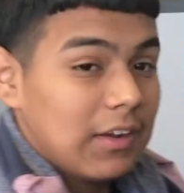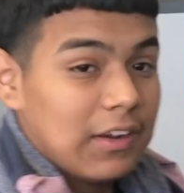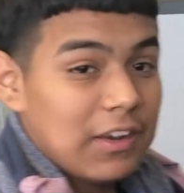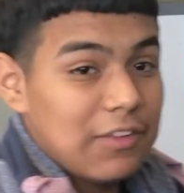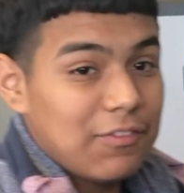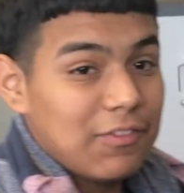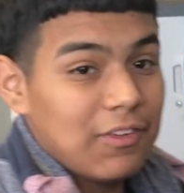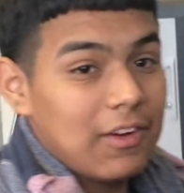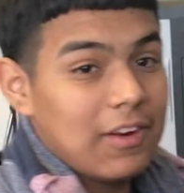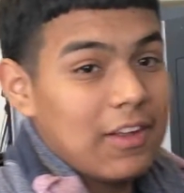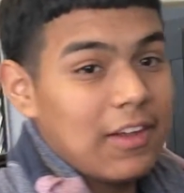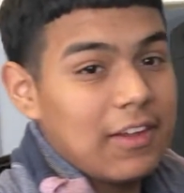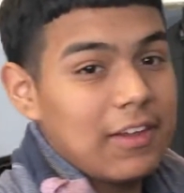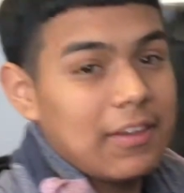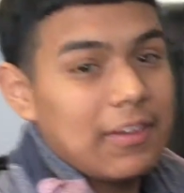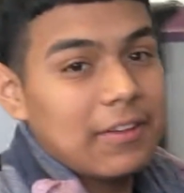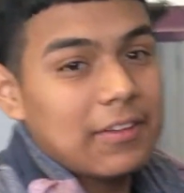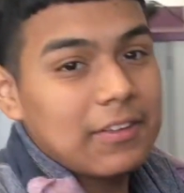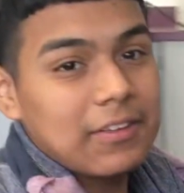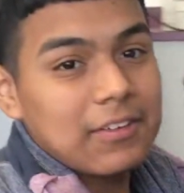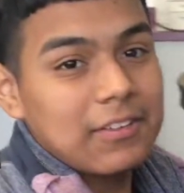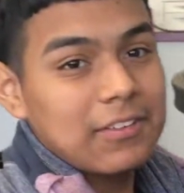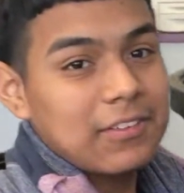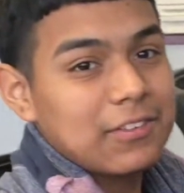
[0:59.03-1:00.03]
Leave a like,
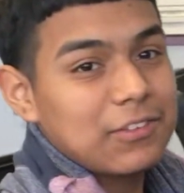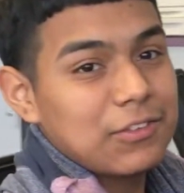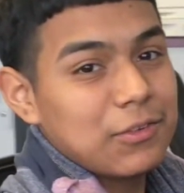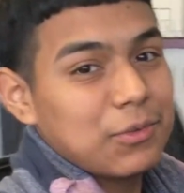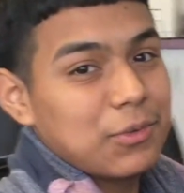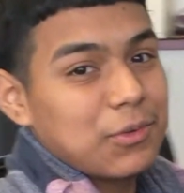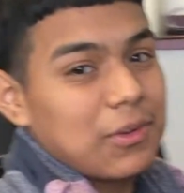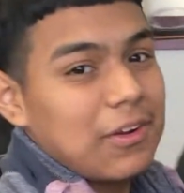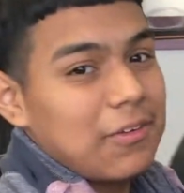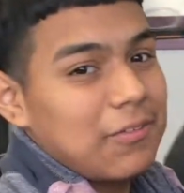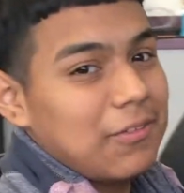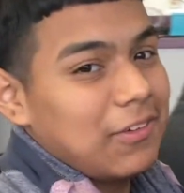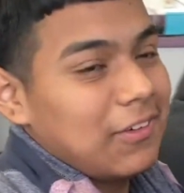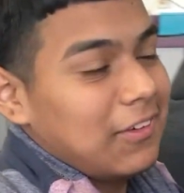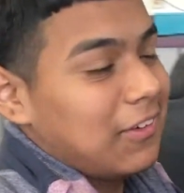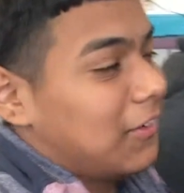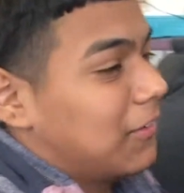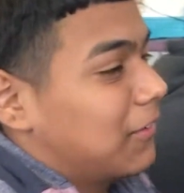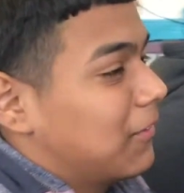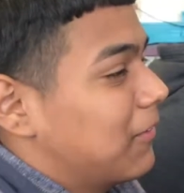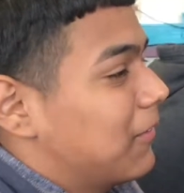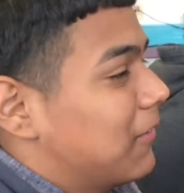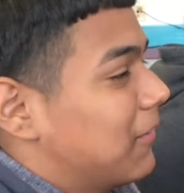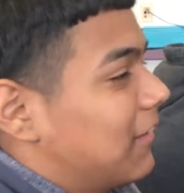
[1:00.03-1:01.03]
subscribe if you're new.
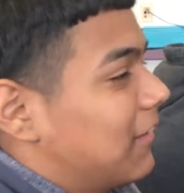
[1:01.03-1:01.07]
